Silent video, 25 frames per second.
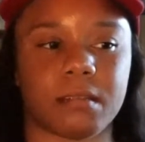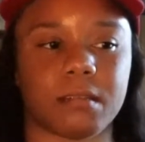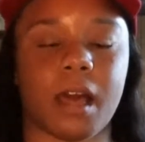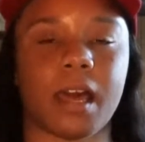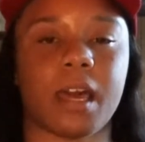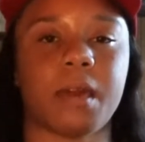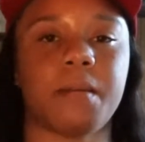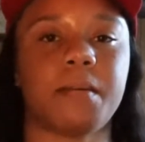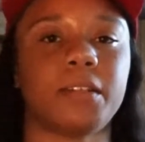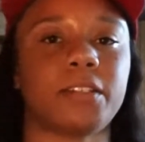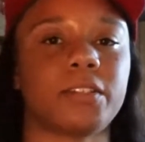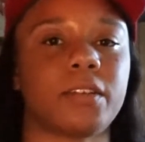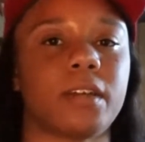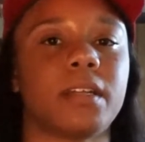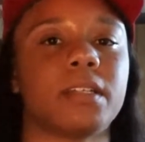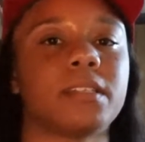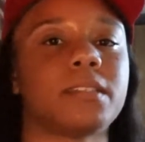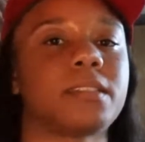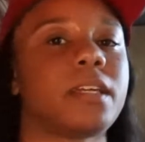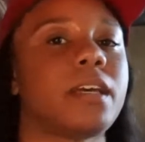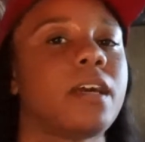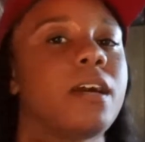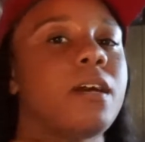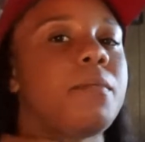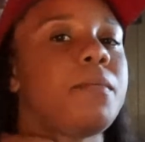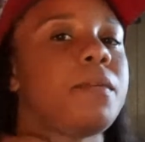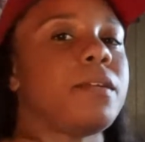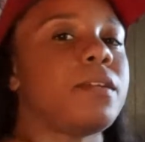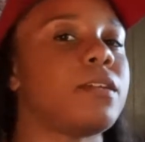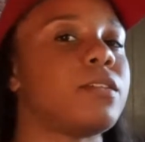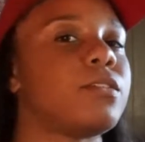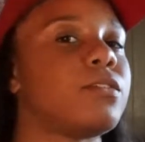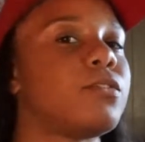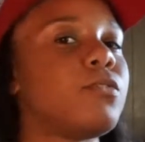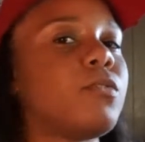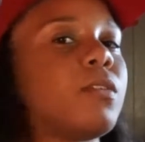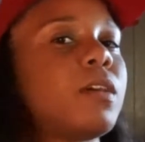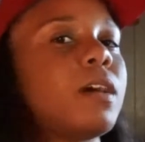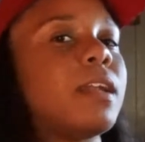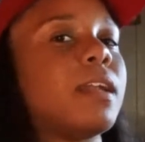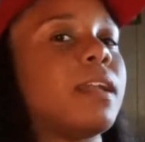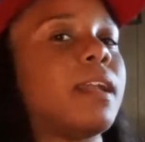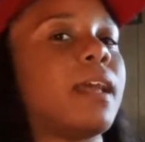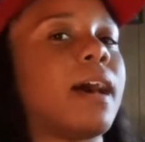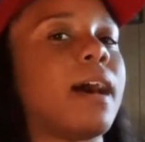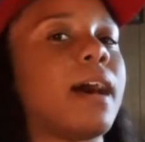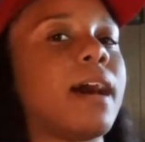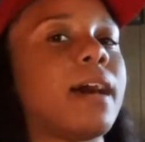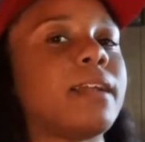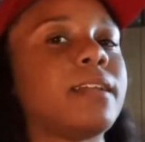Like, he be trying to tell me to do a
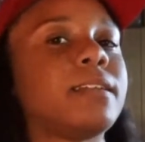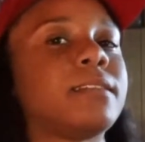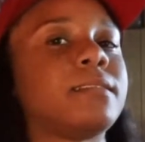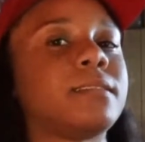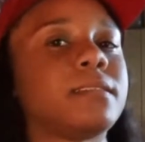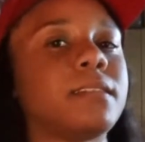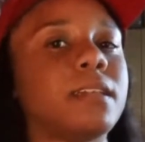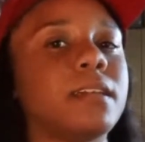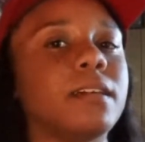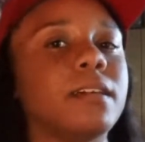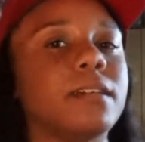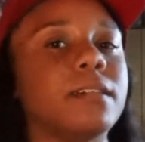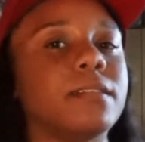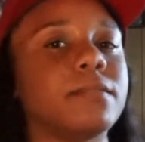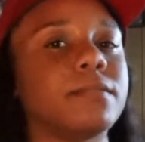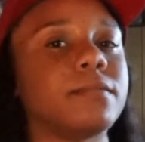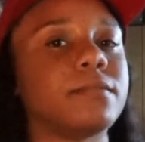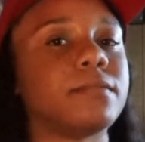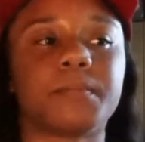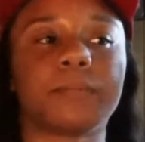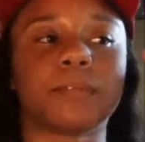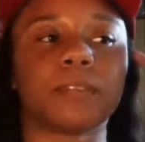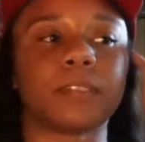lot of stuff.